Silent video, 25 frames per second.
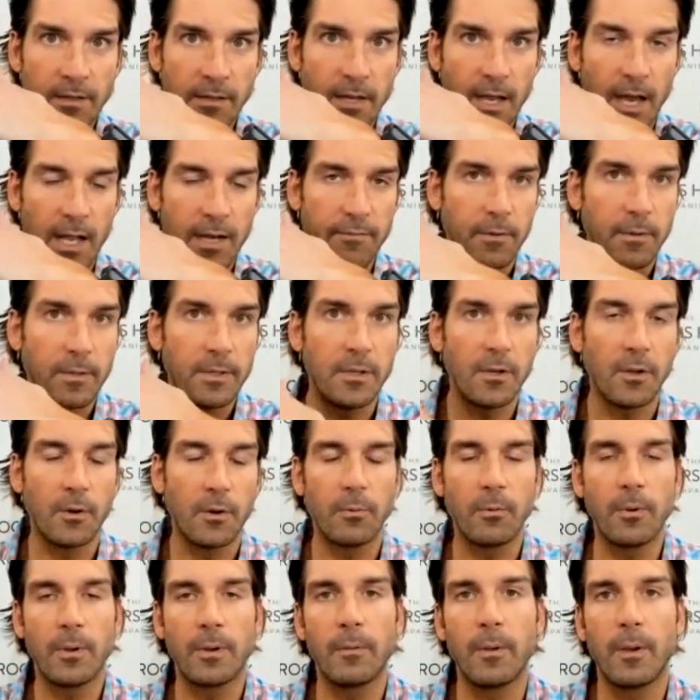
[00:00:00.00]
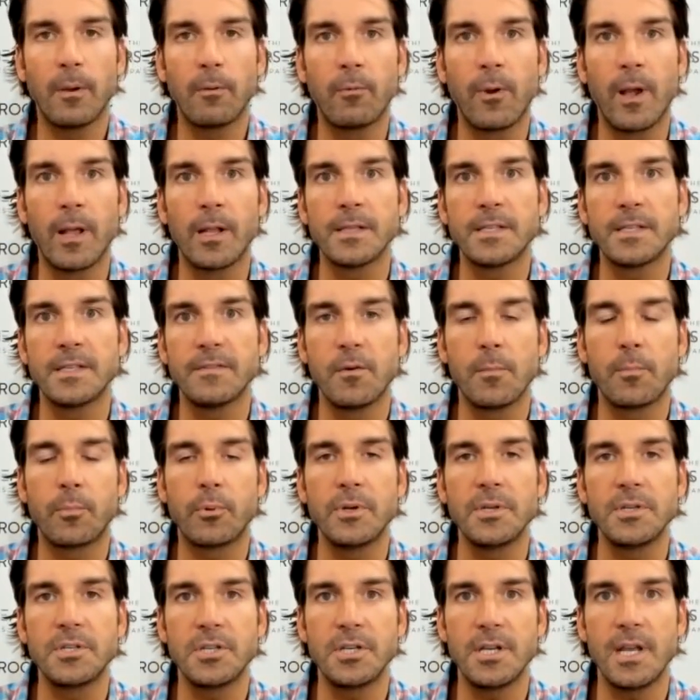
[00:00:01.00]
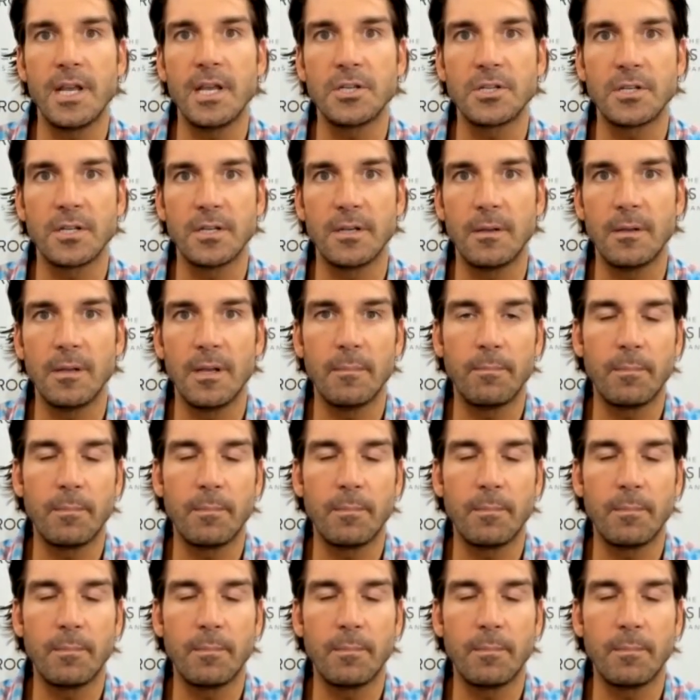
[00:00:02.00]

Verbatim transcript: kind of a you know a, a relative appreciation and,